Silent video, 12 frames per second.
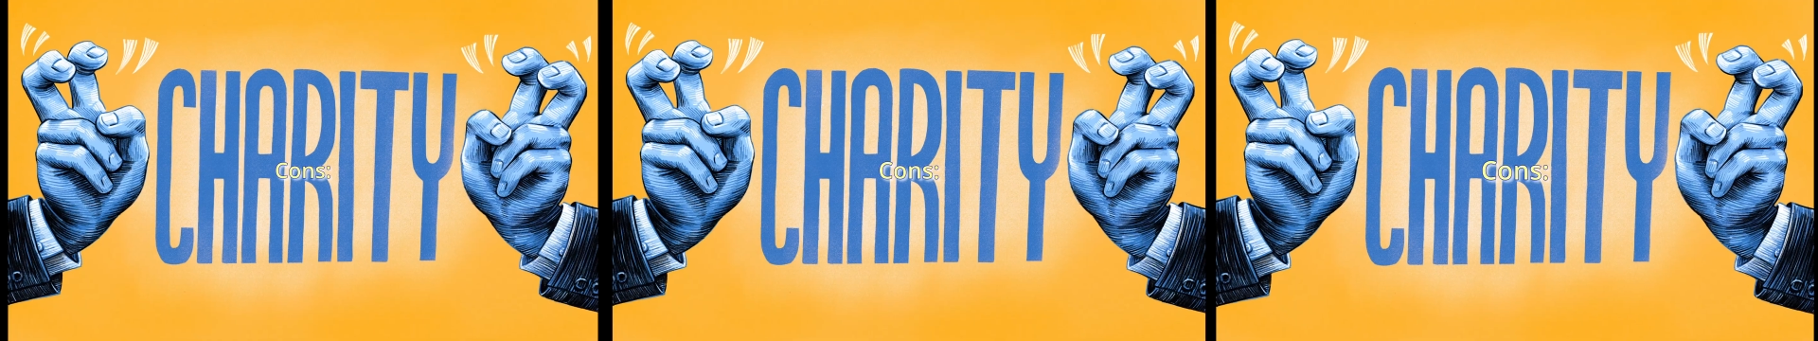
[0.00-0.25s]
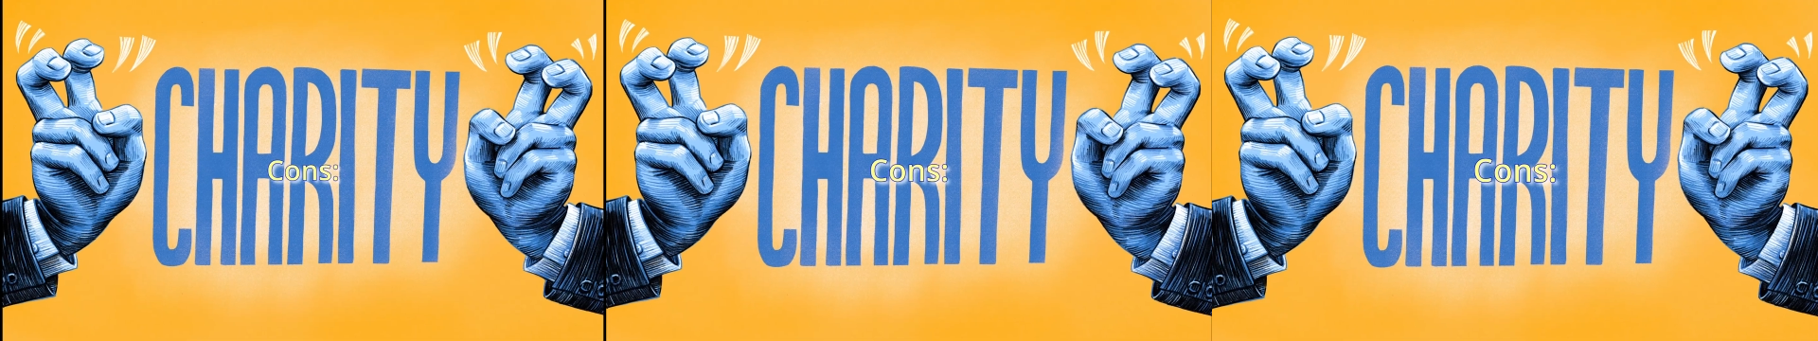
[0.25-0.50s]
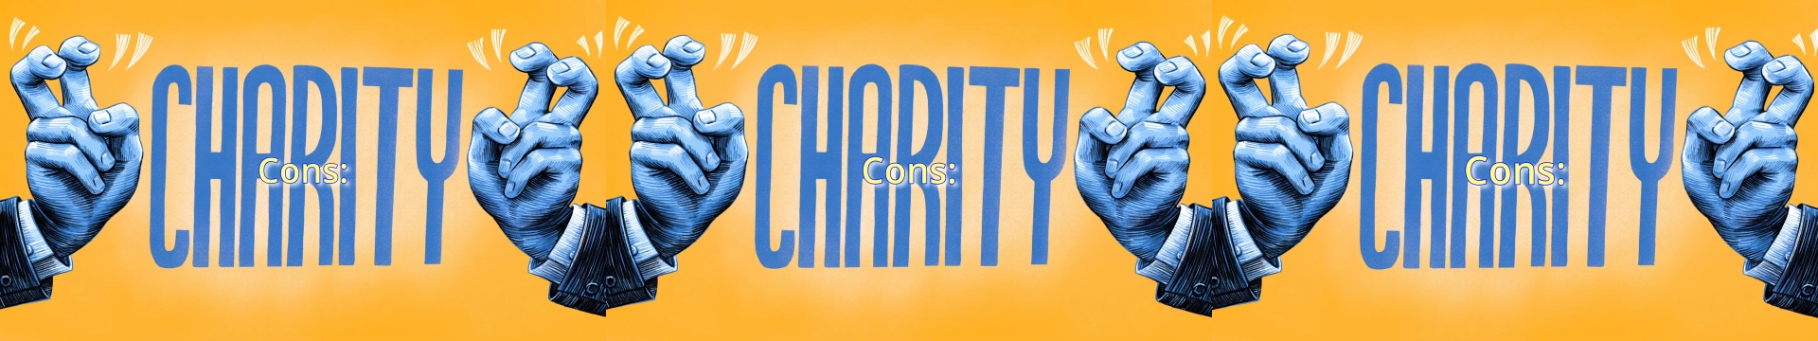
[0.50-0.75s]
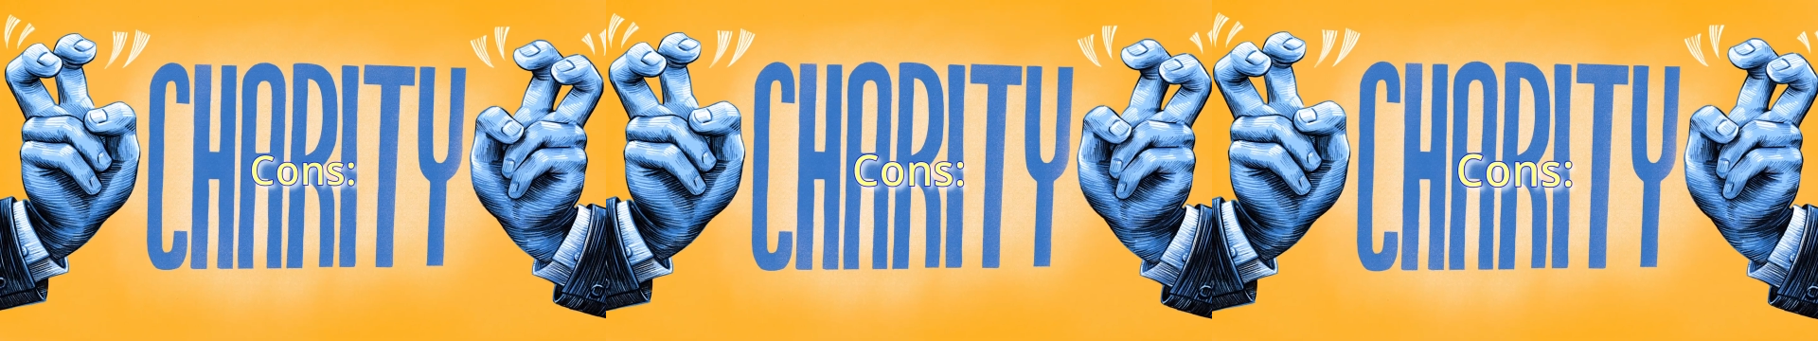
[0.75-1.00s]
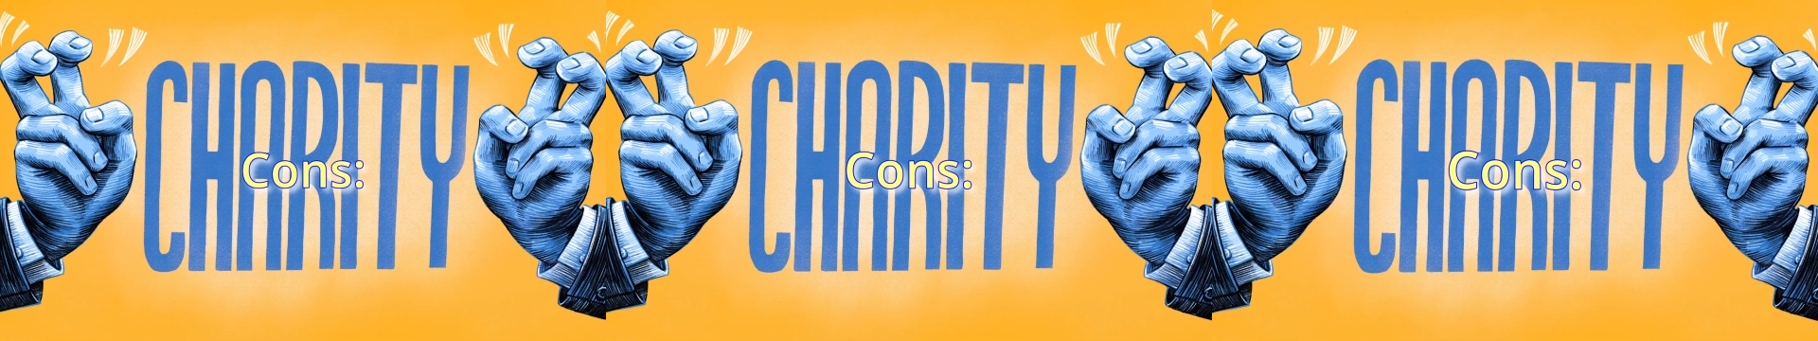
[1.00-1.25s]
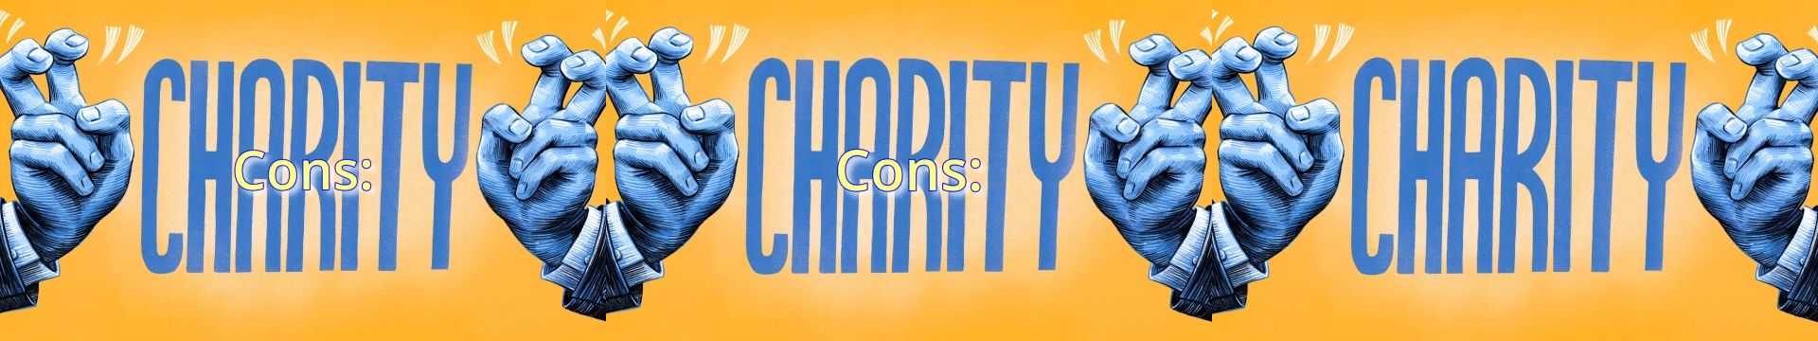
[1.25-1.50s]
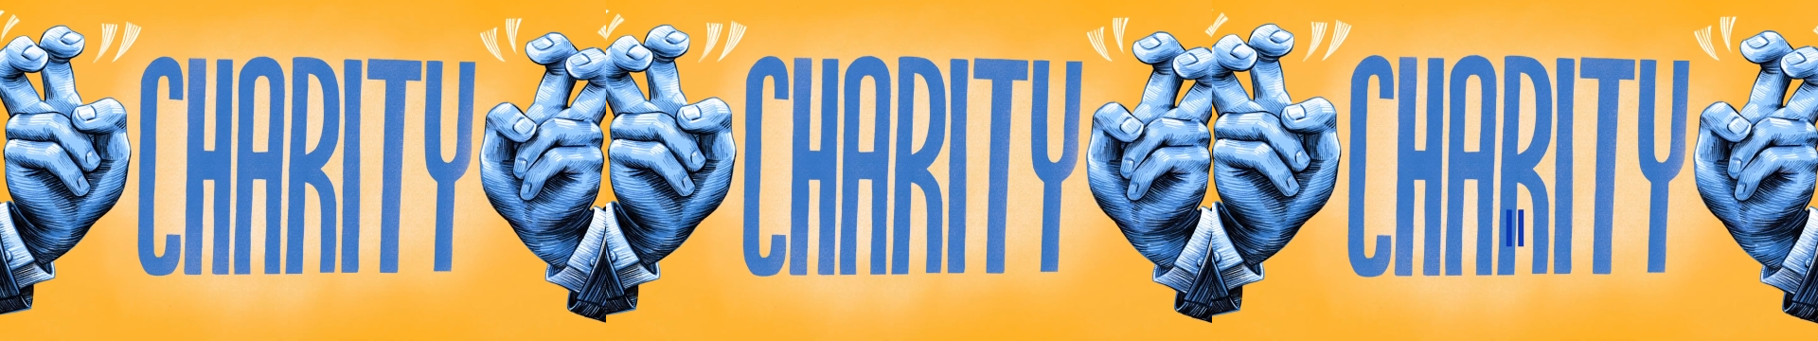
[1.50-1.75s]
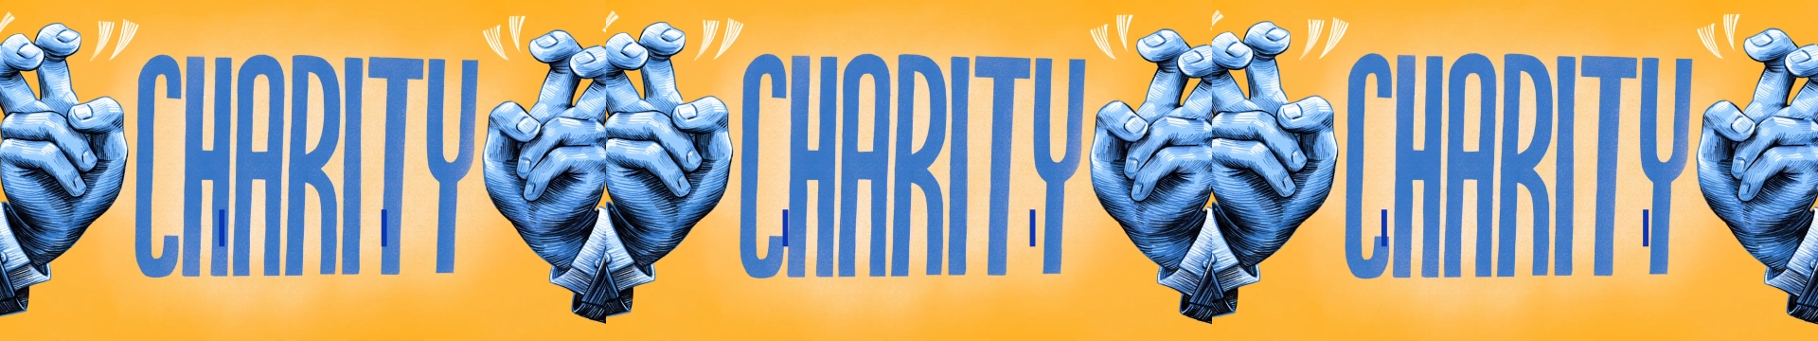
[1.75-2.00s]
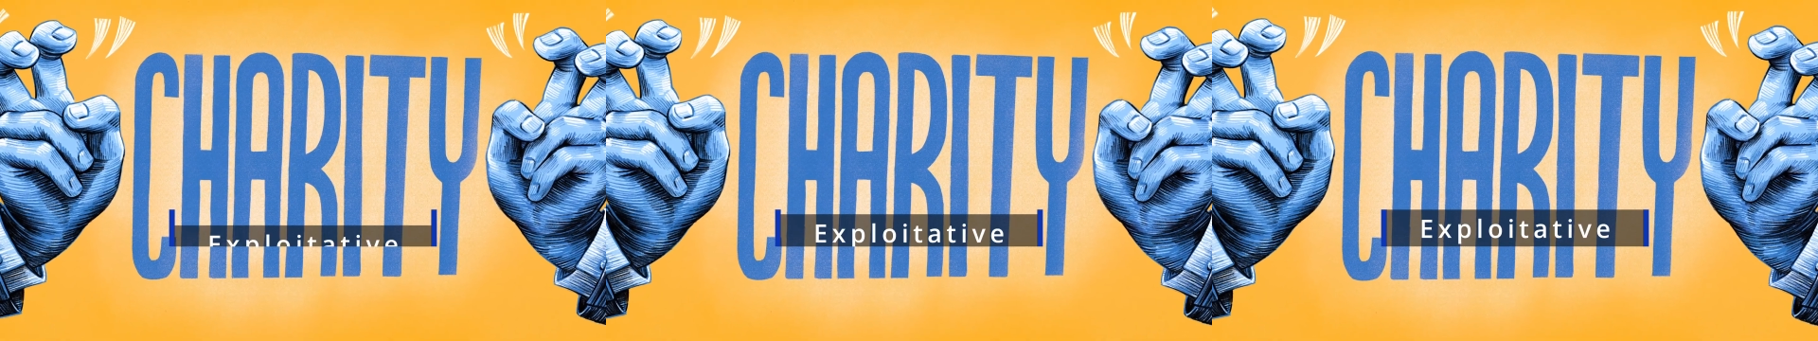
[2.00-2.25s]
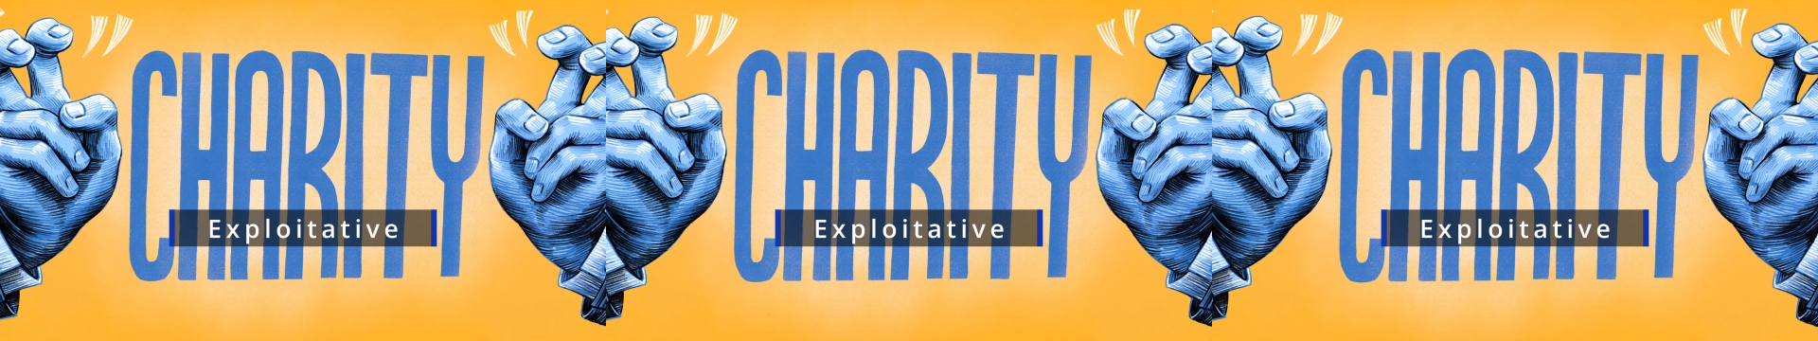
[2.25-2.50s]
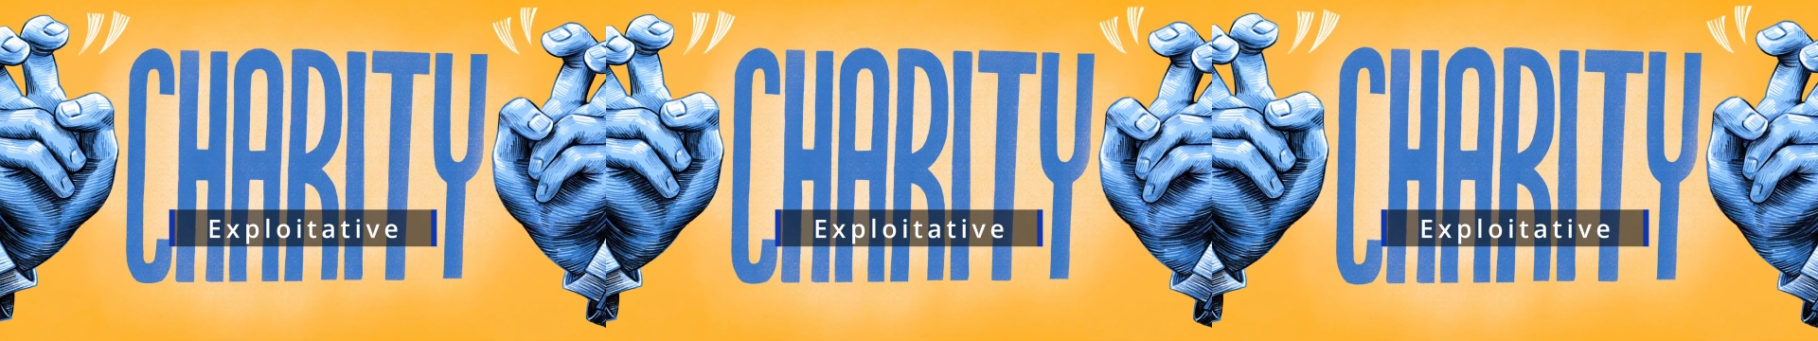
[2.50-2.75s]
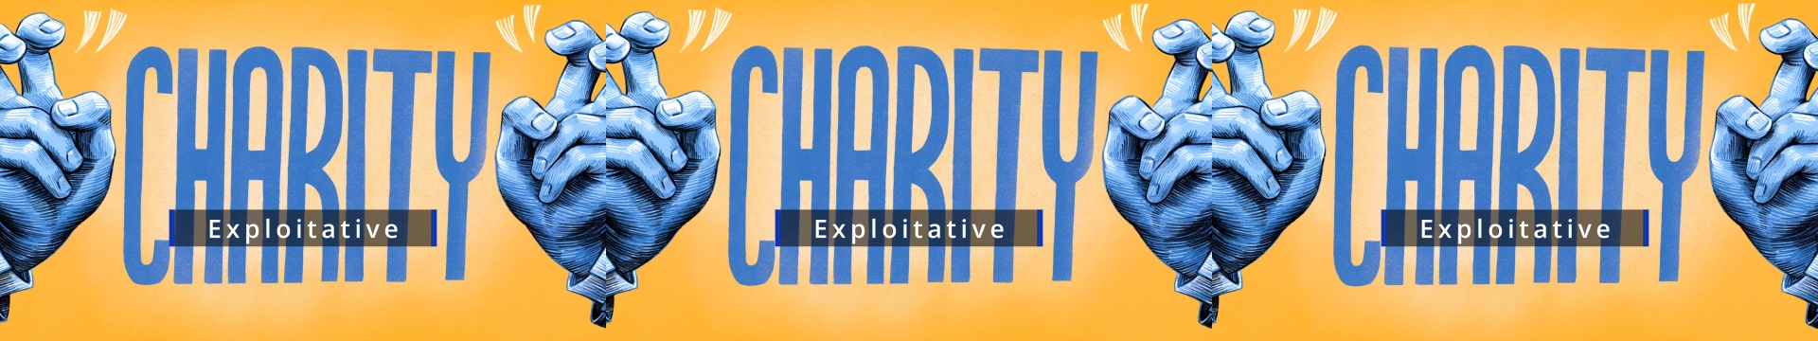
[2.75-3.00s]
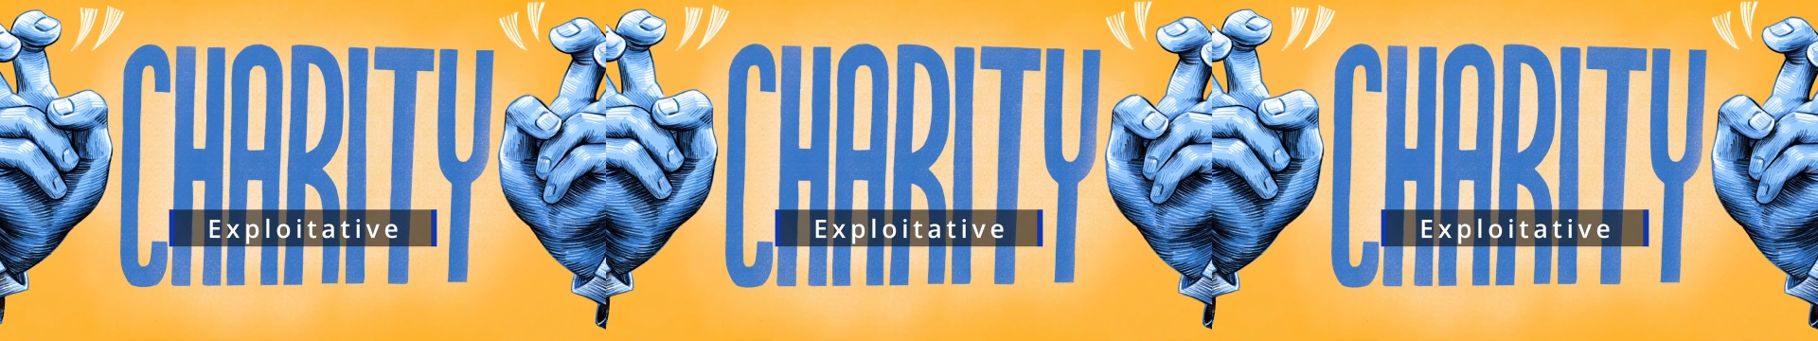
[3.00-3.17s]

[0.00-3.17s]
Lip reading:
[unreadable: no face in view]